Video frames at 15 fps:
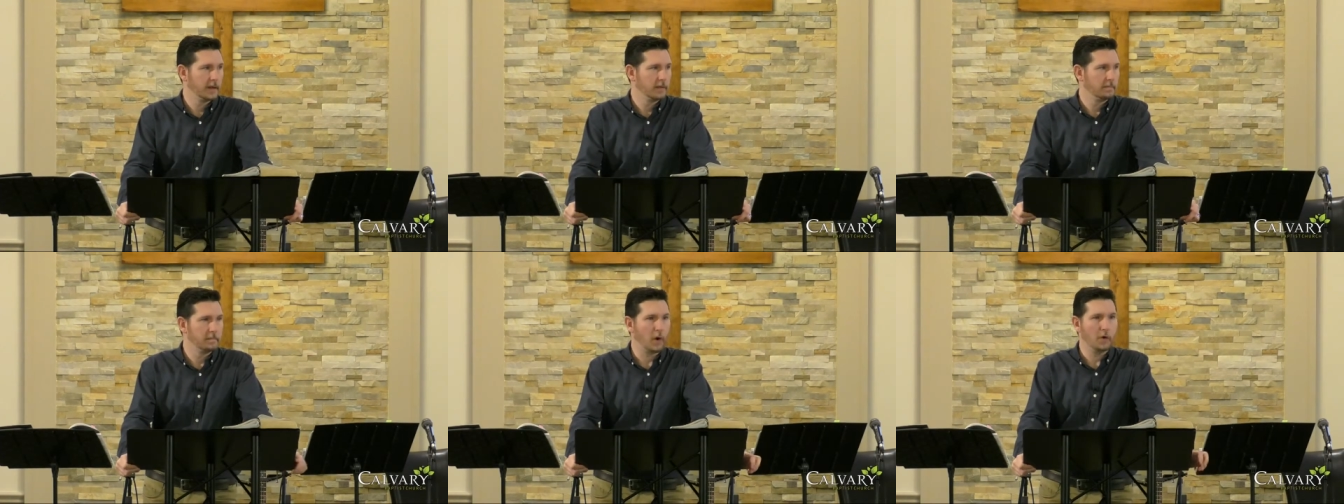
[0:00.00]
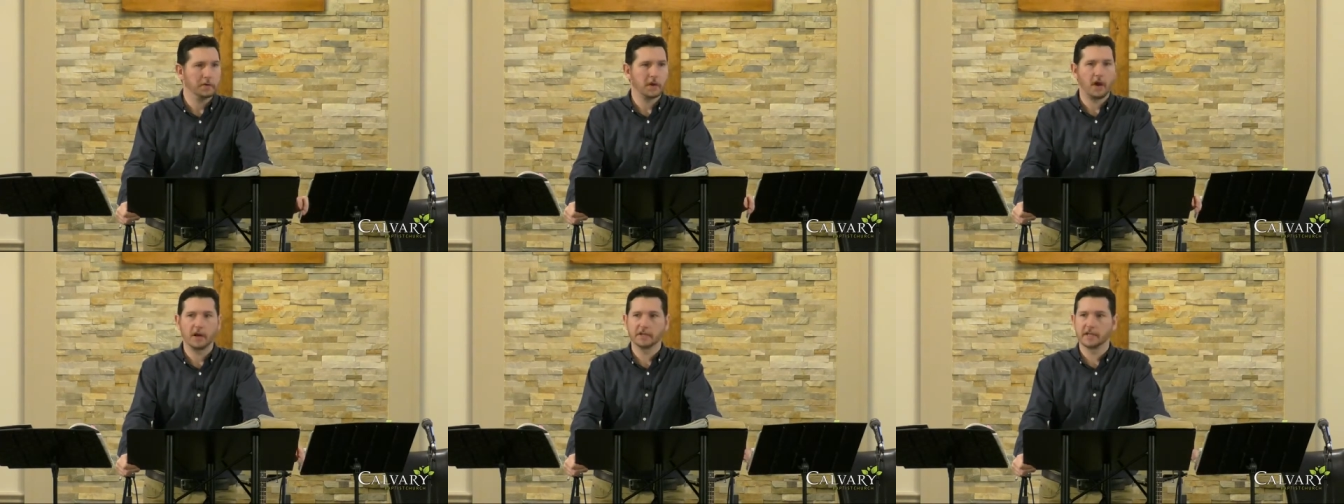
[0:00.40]

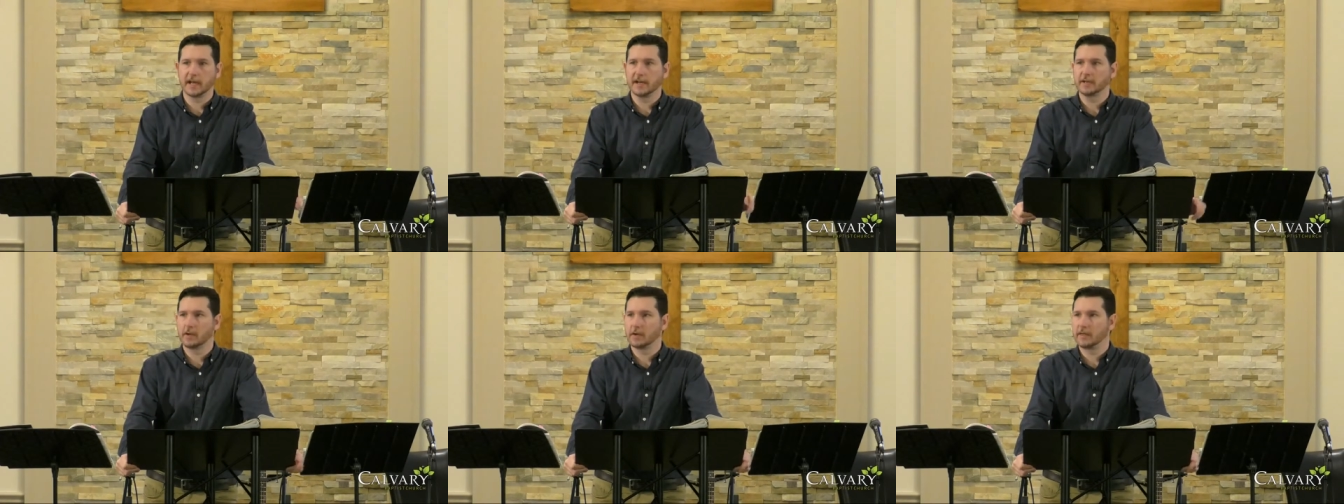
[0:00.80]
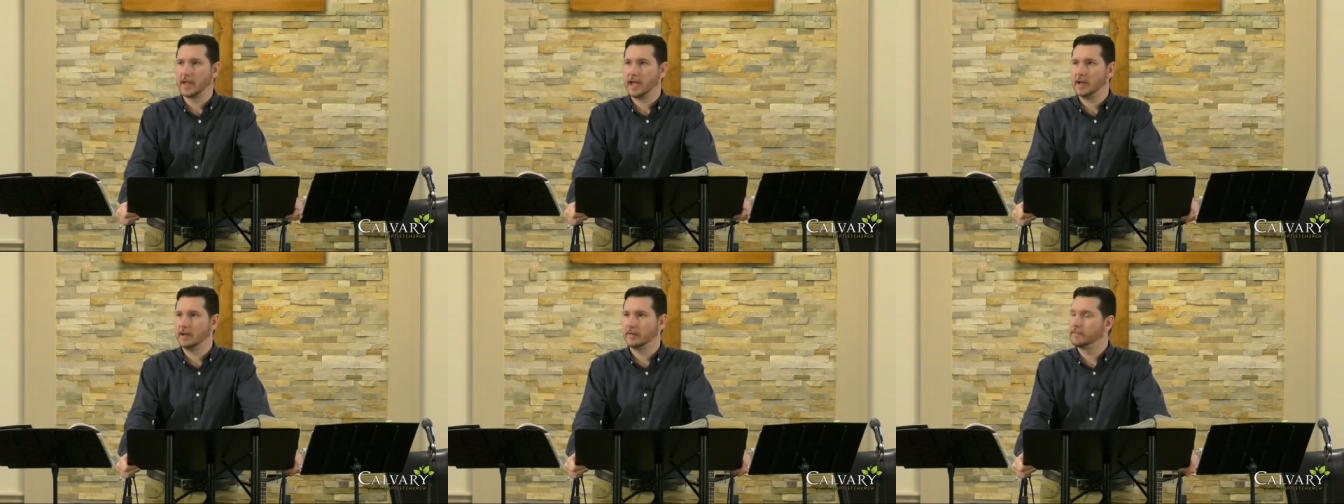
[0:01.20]
Both contexts are
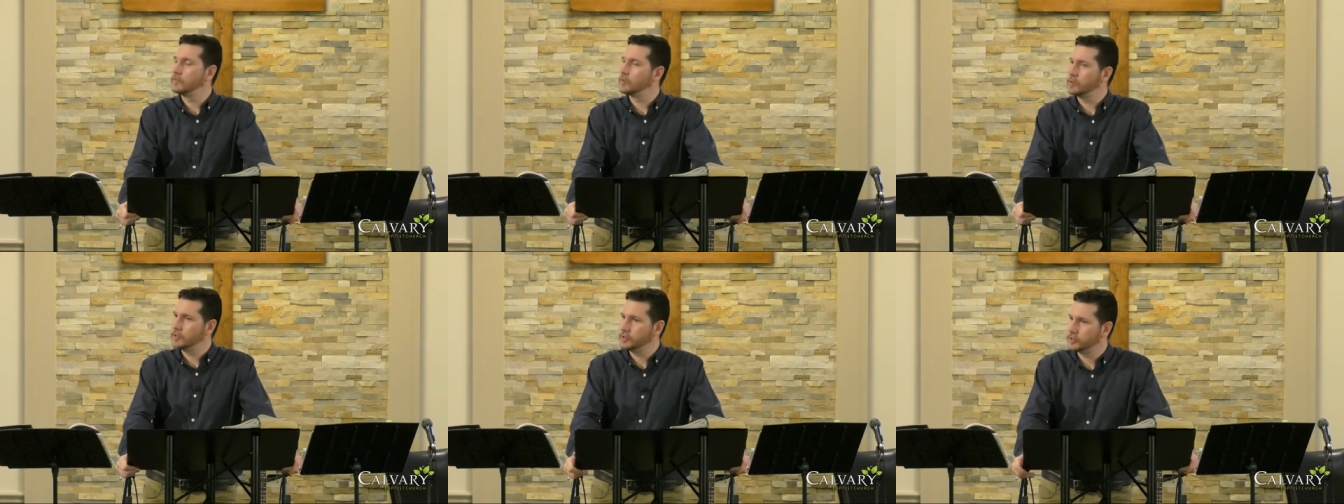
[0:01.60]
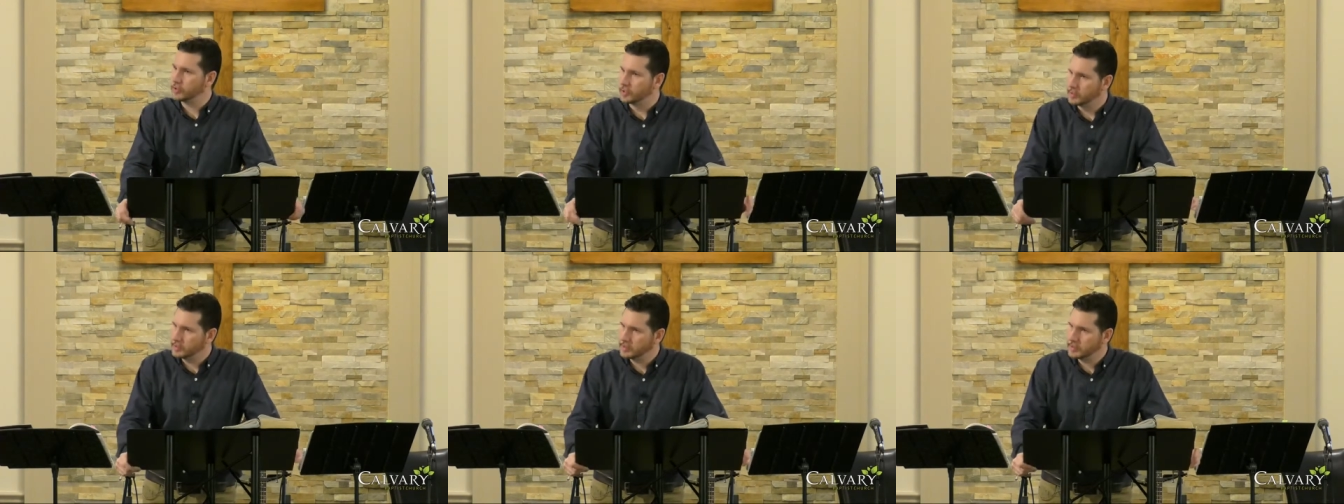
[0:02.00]
that of
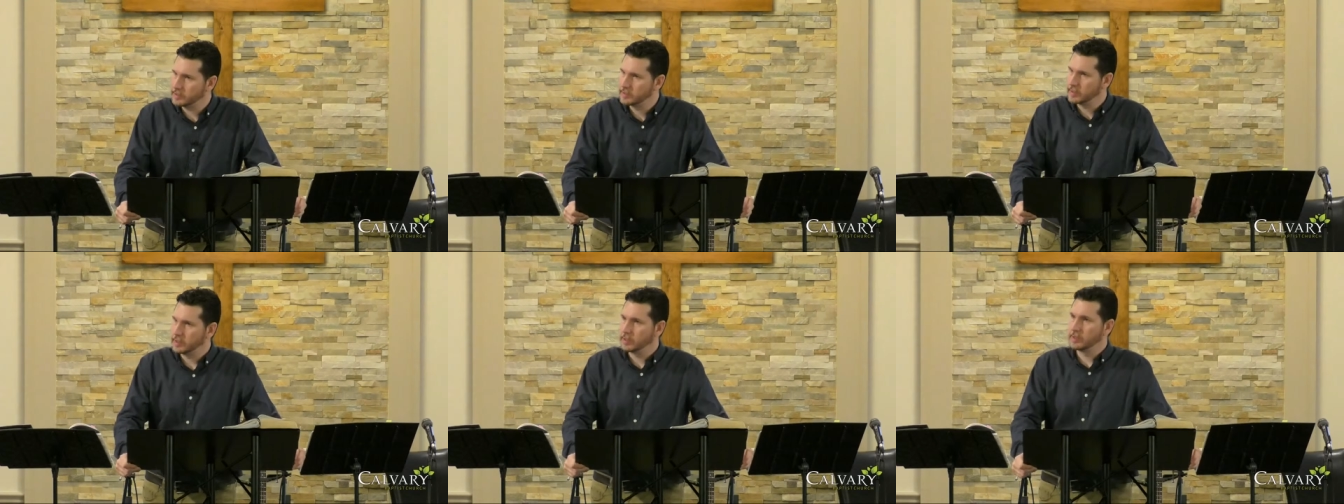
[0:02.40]
Christians,